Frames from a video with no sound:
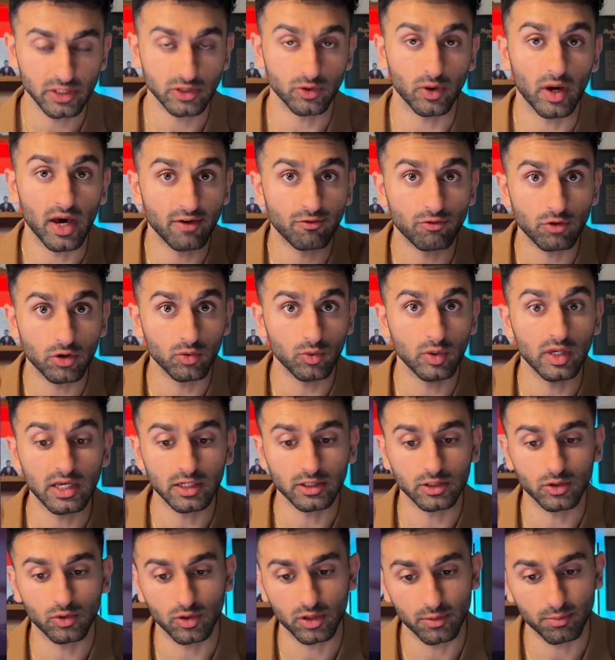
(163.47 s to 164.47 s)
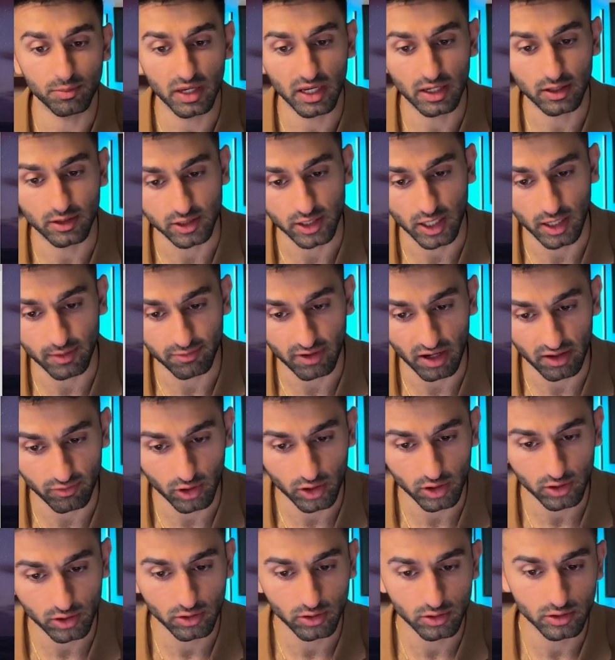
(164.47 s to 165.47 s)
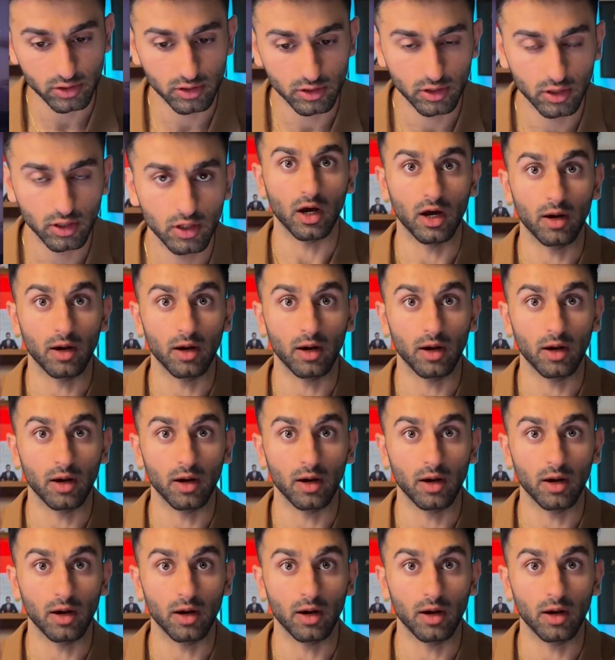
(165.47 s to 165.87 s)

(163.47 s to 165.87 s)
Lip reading: So every week it's going to pick the top 5 articles,